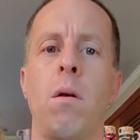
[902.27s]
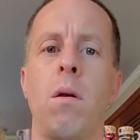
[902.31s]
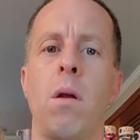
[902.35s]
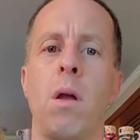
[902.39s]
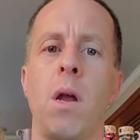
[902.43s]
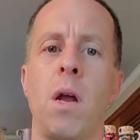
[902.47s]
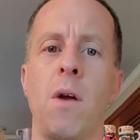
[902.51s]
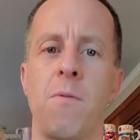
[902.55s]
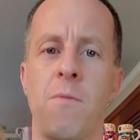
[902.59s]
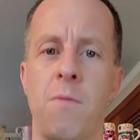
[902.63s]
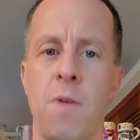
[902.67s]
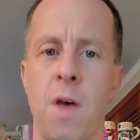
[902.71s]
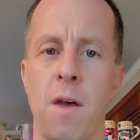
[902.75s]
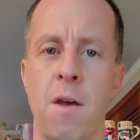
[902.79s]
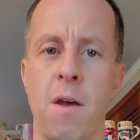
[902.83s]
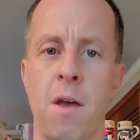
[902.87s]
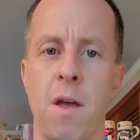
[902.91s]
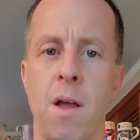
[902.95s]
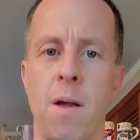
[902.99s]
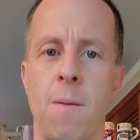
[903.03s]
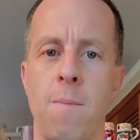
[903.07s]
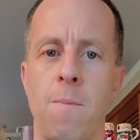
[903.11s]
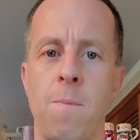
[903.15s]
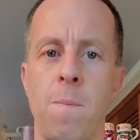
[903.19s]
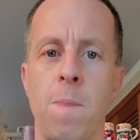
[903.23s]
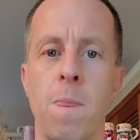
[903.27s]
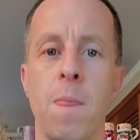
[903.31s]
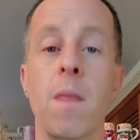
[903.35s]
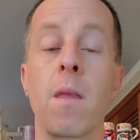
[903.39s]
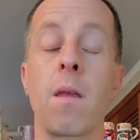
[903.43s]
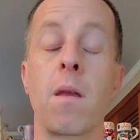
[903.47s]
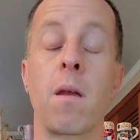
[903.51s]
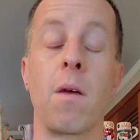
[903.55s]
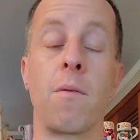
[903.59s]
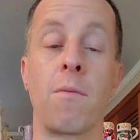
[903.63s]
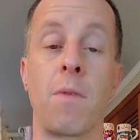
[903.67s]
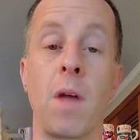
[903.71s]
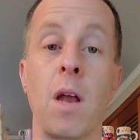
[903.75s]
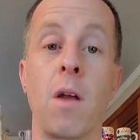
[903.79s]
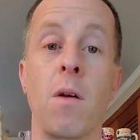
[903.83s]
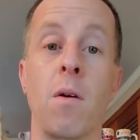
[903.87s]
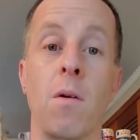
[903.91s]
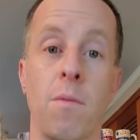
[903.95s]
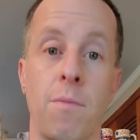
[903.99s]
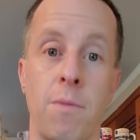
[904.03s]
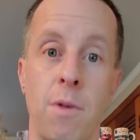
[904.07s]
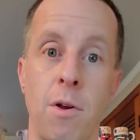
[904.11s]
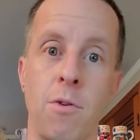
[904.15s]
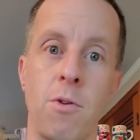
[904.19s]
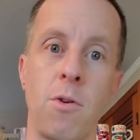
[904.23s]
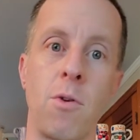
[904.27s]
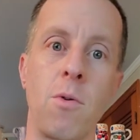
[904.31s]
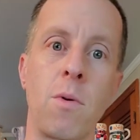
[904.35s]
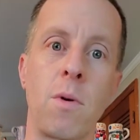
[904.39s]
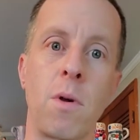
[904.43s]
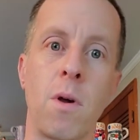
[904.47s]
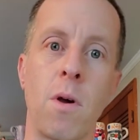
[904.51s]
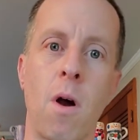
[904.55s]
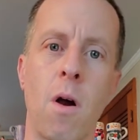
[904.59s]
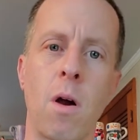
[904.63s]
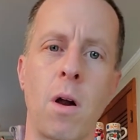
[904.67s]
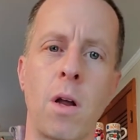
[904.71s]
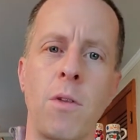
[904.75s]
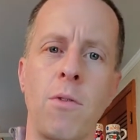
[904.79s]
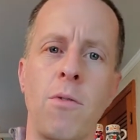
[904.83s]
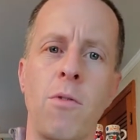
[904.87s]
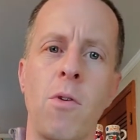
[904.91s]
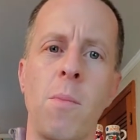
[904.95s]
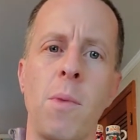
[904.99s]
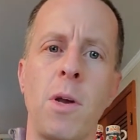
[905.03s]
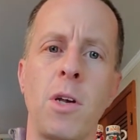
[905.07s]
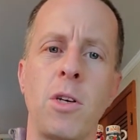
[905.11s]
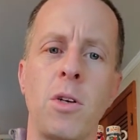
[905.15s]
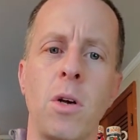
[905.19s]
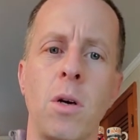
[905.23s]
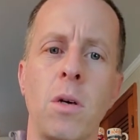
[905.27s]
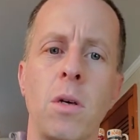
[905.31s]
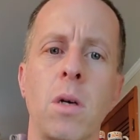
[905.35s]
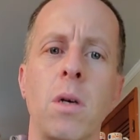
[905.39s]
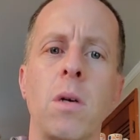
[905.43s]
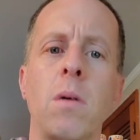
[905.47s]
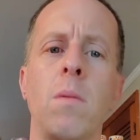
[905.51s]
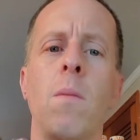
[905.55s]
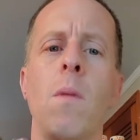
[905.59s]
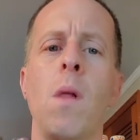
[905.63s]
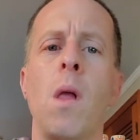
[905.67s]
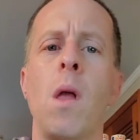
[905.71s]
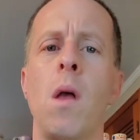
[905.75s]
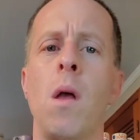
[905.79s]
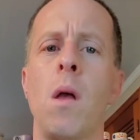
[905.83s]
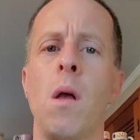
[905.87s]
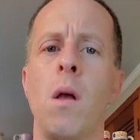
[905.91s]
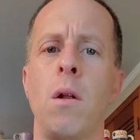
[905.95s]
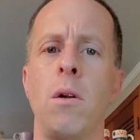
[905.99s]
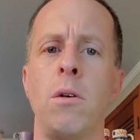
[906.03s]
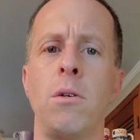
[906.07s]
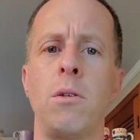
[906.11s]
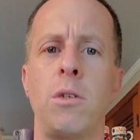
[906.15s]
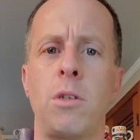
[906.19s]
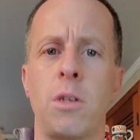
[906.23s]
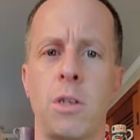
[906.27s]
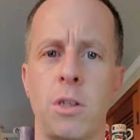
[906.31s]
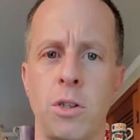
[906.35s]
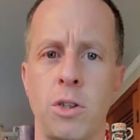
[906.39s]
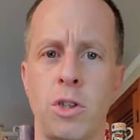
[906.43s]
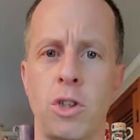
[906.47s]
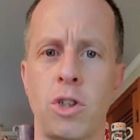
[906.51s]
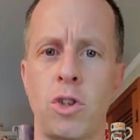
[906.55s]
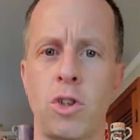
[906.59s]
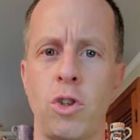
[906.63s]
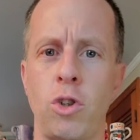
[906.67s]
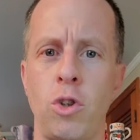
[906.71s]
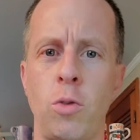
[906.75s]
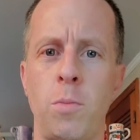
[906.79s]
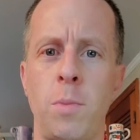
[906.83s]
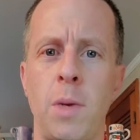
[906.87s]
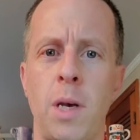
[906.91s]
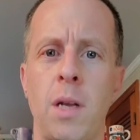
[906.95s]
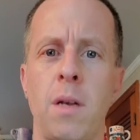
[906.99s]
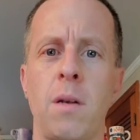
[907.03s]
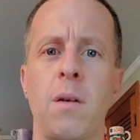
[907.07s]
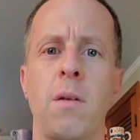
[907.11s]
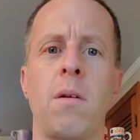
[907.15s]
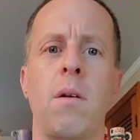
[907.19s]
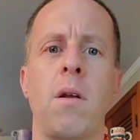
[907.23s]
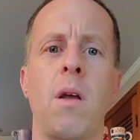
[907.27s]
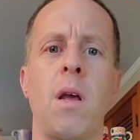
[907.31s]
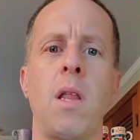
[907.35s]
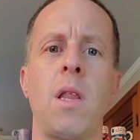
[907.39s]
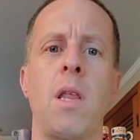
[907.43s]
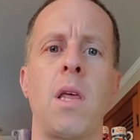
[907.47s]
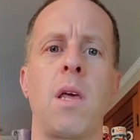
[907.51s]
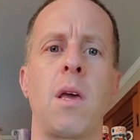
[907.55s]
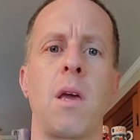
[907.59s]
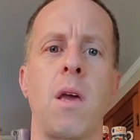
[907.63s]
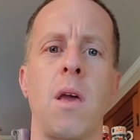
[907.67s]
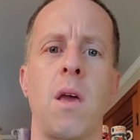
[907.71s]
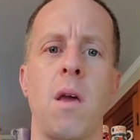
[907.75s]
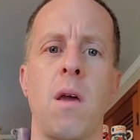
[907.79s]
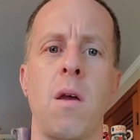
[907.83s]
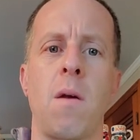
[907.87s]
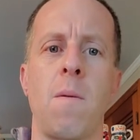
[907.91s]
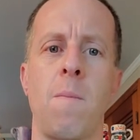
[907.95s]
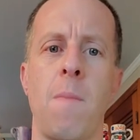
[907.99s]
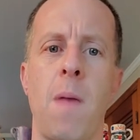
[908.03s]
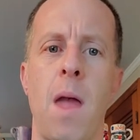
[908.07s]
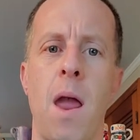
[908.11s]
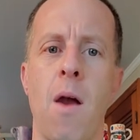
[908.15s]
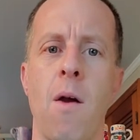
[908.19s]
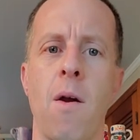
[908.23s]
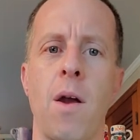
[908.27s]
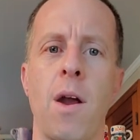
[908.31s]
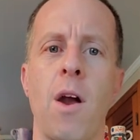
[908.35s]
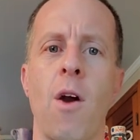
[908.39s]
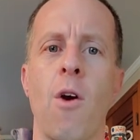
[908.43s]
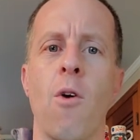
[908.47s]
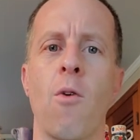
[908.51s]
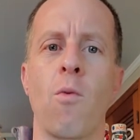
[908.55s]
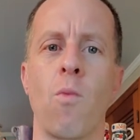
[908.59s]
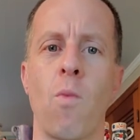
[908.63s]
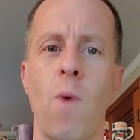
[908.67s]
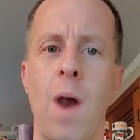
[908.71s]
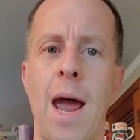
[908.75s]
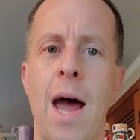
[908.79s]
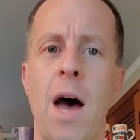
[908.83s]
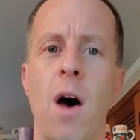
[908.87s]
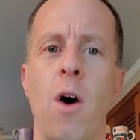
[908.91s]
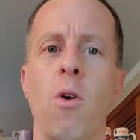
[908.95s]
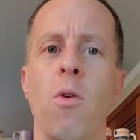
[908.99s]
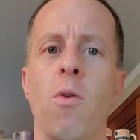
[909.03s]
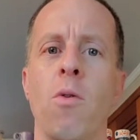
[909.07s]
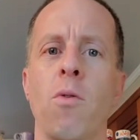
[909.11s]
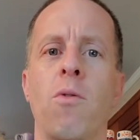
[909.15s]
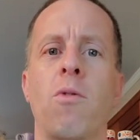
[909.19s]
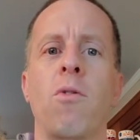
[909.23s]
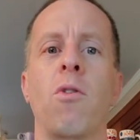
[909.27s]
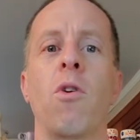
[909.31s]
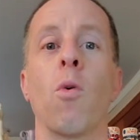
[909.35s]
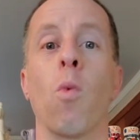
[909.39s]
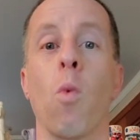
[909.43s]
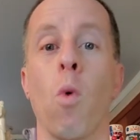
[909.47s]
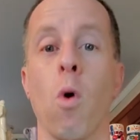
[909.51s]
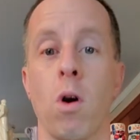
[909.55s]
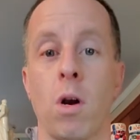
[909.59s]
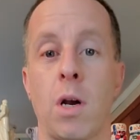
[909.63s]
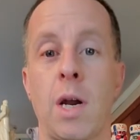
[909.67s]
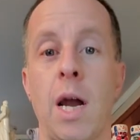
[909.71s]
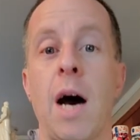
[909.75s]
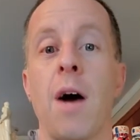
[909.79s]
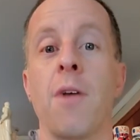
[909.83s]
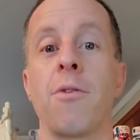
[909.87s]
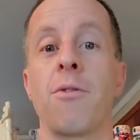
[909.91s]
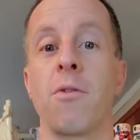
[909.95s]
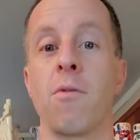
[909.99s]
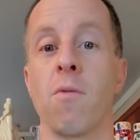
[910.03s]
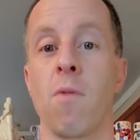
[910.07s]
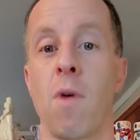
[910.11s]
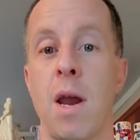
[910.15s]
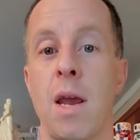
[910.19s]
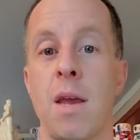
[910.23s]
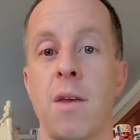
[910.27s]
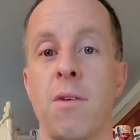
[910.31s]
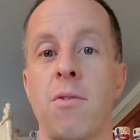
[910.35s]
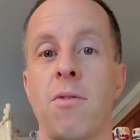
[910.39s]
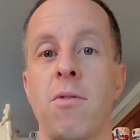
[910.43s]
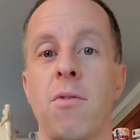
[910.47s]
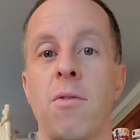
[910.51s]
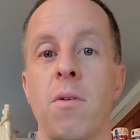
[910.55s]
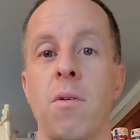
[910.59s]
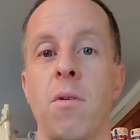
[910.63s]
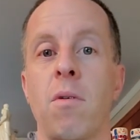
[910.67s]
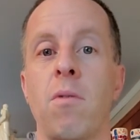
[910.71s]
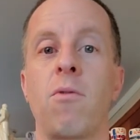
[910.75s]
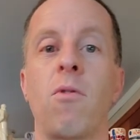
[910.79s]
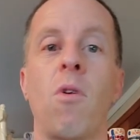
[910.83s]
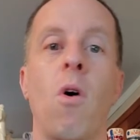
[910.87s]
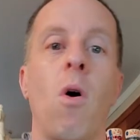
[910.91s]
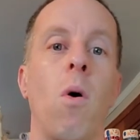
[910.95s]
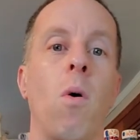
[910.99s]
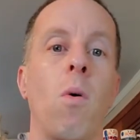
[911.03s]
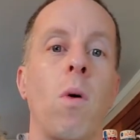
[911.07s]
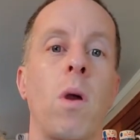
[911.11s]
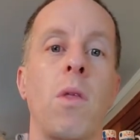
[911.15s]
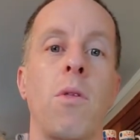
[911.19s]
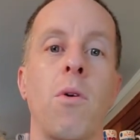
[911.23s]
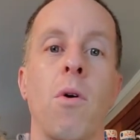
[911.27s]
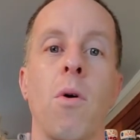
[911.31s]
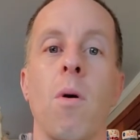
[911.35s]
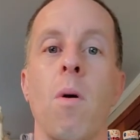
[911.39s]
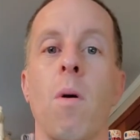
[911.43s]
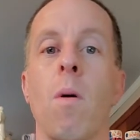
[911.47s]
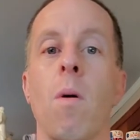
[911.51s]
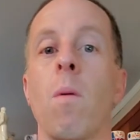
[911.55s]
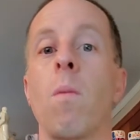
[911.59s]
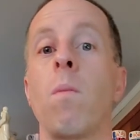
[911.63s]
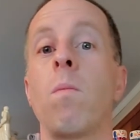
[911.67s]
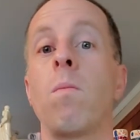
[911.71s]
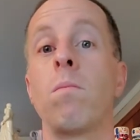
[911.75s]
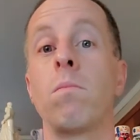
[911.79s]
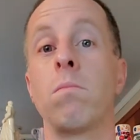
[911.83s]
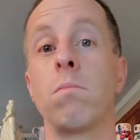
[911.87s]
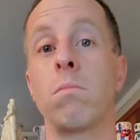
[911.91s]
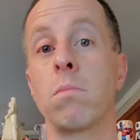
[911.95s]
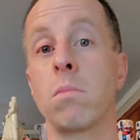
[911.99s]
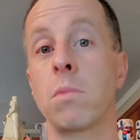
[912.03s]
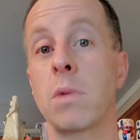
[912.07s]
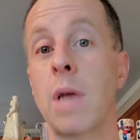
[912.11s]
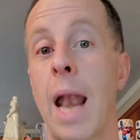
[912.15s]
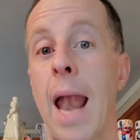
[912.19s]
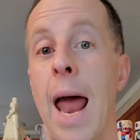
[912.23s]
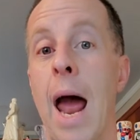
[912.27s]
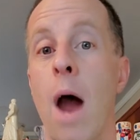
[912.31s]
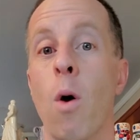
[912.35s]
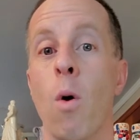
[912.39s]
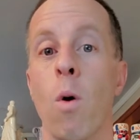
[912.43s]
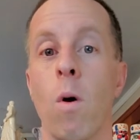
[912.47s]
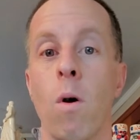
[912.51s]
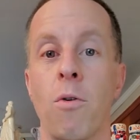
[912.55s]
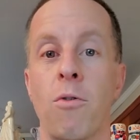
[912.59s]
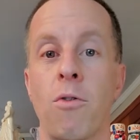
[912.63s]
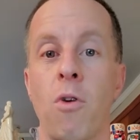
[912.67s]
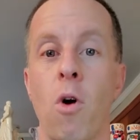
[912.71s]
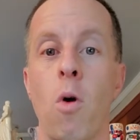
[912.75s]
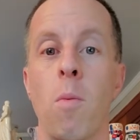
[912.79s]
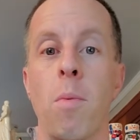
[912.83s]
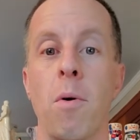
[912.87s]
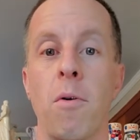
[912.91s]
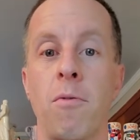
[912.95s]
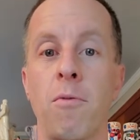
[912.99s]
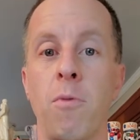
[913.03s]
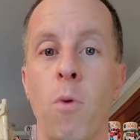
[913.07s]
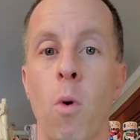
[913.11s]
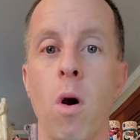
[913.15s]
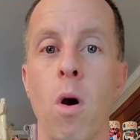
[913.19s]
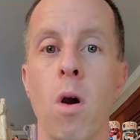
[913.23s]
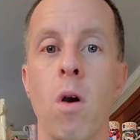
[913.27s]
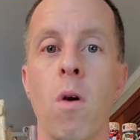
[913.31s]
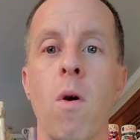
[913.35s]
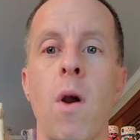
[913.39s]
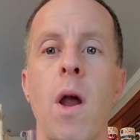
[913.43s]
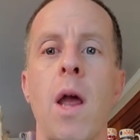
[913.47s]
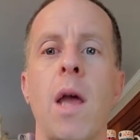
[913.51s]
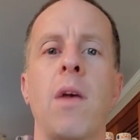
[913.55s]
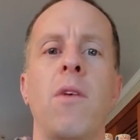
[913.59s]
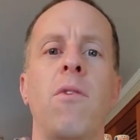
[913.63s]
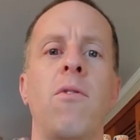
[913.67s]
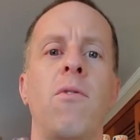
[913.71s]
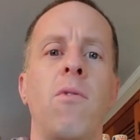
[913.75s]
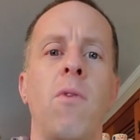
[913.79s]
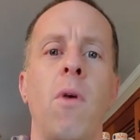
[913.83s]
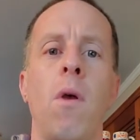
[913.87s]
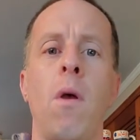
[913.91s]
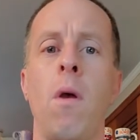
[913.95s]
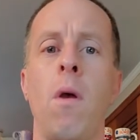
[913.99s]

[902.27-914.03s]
if they are consuming sugar to consume it in the area around your workouts and race. So either an hour or so before a race,